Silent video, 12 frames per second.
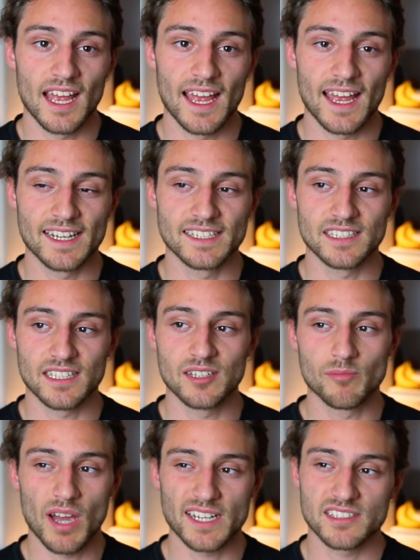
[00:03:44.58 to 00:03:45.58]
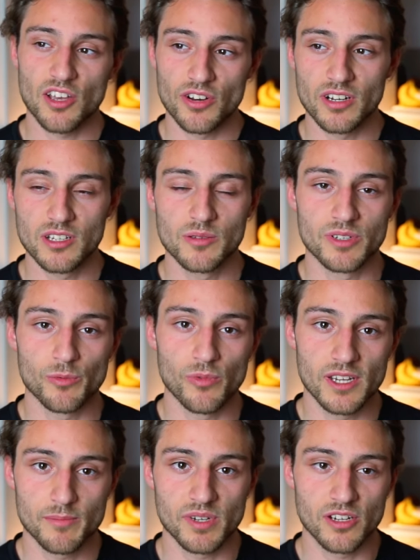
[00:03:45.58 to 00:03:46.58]
And it might sound a little bit
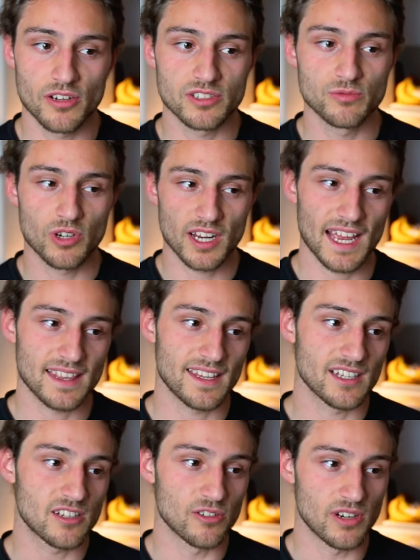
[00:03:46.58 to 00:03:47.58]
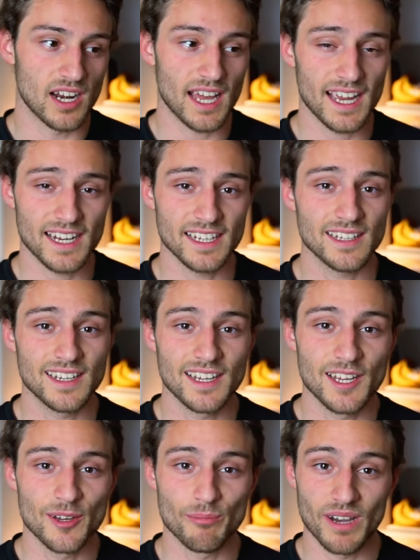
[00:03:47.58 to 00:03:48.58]
weird because you want to get that good lighting,
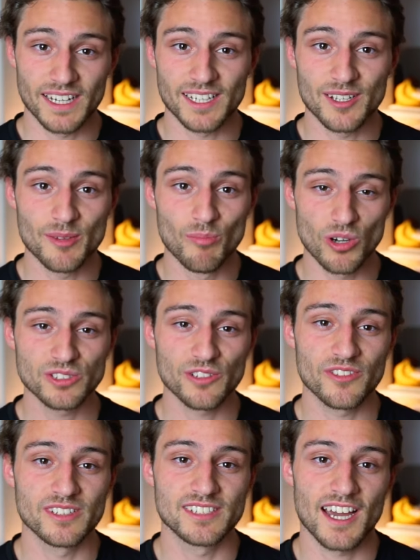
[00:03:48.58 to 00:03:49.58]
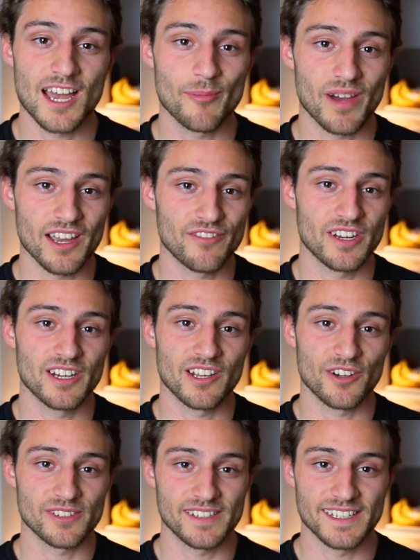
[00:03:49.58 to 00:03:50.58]
but most of the time I figured
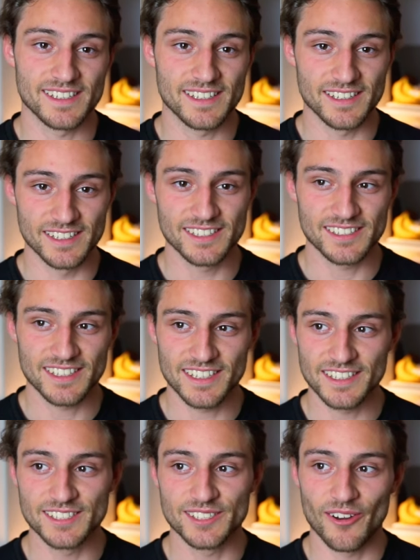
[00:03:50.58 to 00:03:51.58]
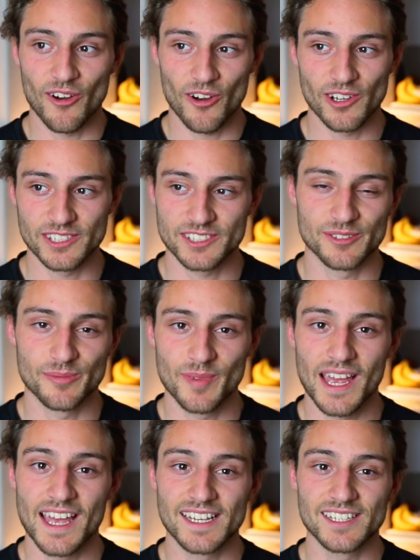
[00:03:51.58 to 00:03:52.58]
out that this is
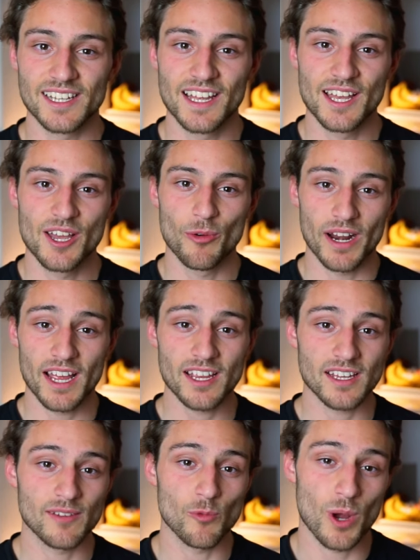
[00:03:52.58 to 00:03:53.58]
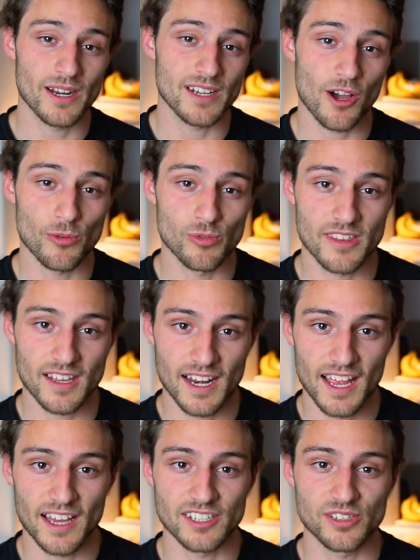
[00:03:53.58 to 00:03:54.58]
awesome. And when I went out with
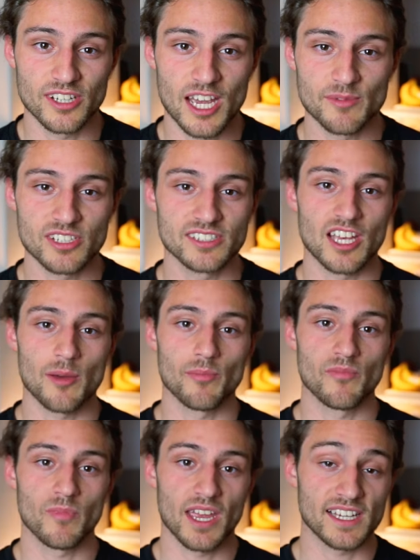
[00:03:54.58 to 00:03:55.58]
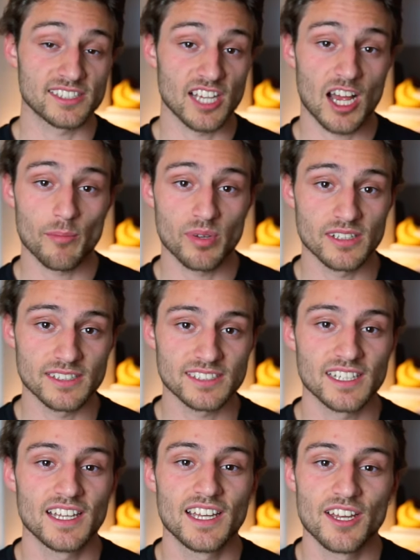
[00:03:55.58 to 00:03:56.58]
Claire to capture some
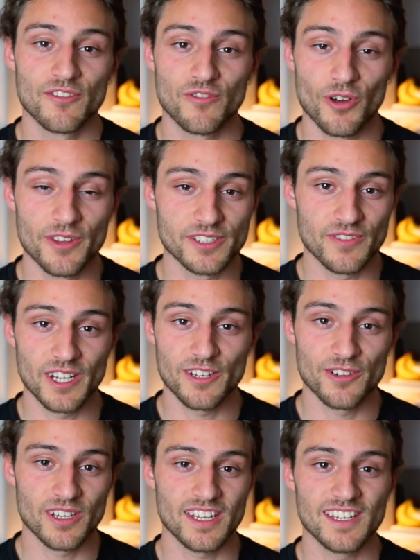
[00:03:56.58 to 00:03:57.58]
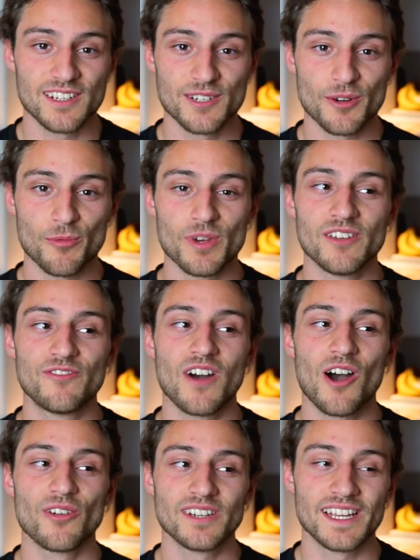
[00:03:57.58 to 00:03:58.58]
examples for this video here, we
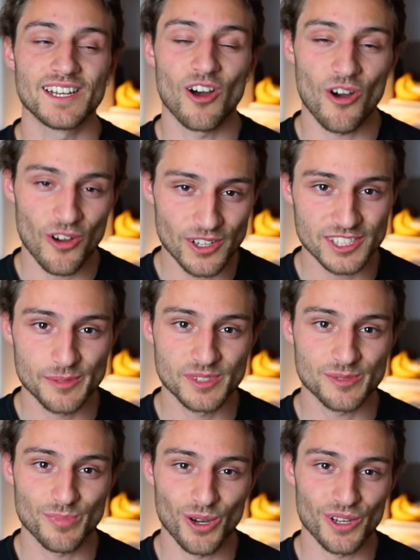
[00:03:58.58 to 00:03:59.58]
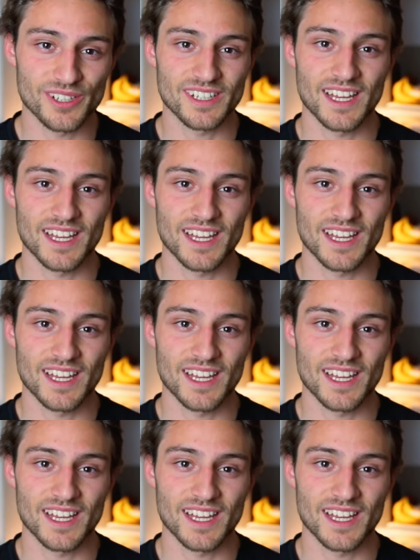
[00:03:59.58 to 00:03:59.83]
found an awesome spot,